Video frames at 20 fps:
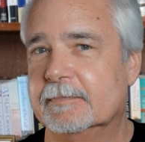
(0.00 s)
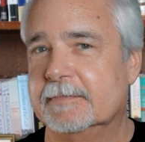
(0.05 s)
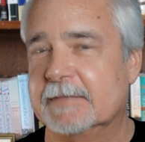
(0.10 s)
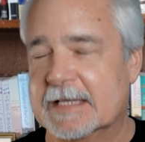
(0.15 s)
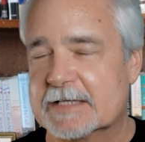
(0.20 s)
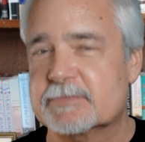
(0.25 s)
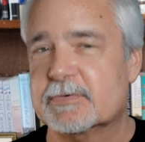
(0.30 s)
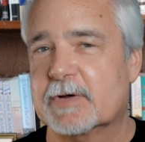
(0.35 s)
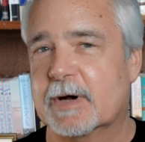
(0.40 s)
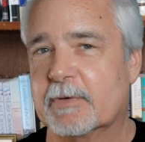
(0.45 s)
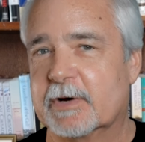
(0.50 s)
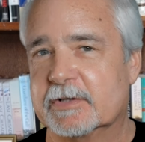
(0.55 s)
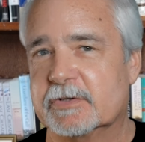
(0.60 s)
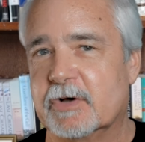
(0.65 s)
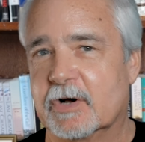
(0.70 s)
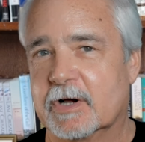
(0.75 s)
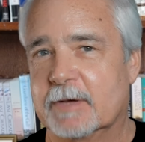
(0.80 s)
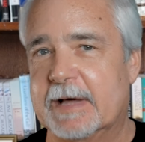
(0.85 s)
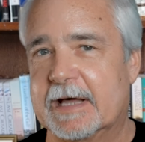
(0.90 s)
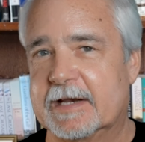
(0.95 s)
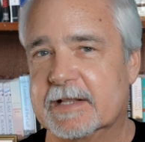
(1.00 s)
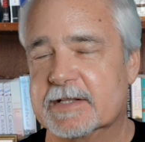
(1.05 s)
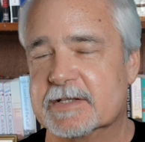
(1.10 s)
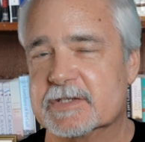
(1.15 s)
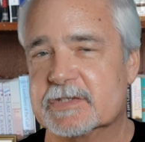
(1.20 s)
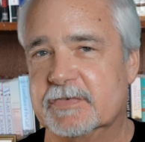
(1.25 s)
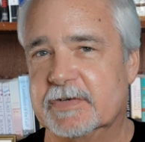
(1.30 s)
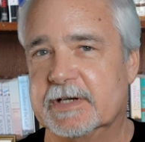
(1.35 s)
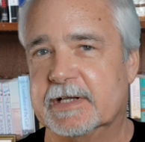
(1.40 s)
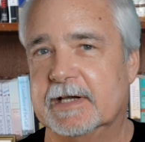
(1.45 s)
That's what I want to talk about in
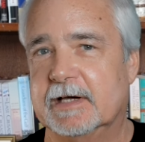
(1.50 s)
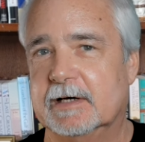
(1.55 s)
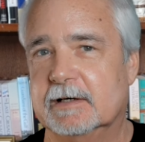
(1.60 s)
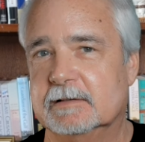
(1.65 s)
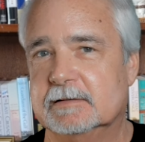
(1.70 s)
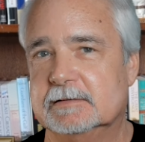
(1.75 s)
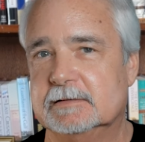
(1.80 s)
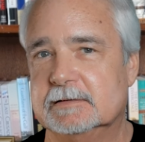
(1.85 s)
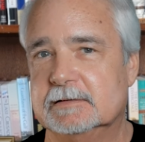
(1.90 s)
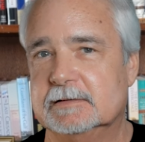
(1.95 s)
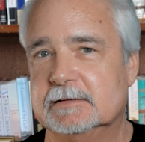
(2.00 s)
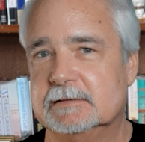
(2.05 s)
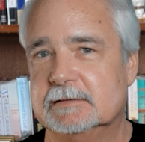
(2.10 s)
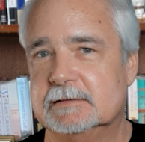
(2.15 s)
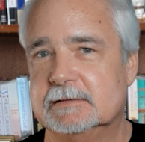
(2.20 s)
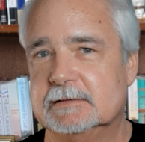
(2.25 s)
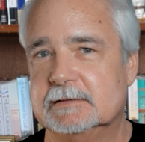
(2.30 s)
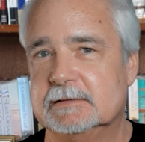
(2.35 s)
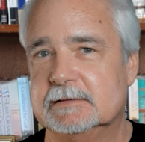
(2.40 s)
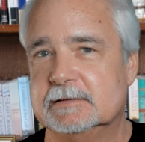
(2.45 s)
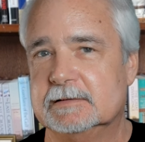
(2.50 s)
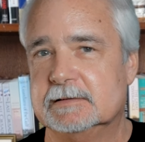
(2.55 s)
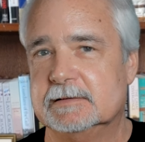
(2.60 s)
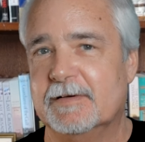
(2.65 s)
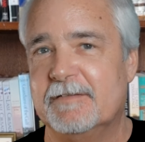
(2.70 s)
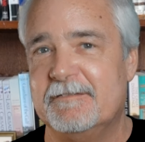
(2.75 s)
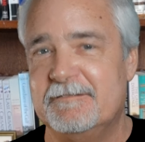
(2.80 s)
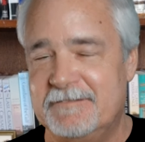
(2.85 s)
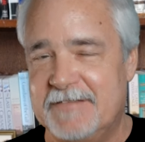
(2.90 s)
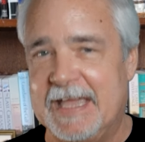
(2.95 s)
this video.
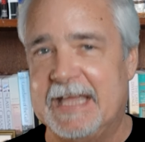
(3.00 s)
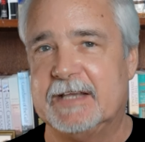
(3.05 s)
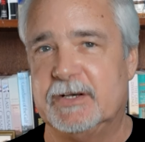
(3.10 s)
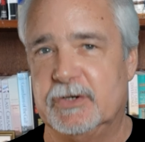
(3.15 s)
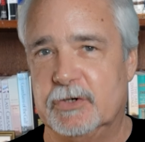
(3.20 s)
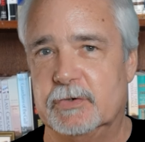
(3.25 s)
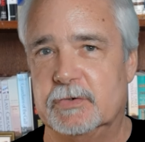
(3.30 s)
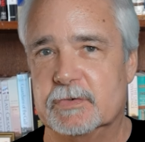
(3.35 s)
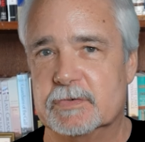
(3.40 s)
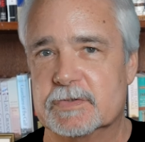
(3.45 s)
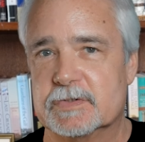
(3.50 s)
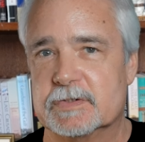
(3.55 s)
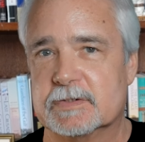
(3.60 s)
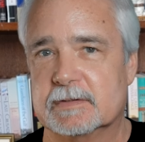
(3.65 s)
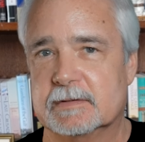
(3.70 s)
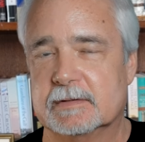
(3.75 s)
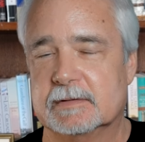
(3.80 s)
Fake news.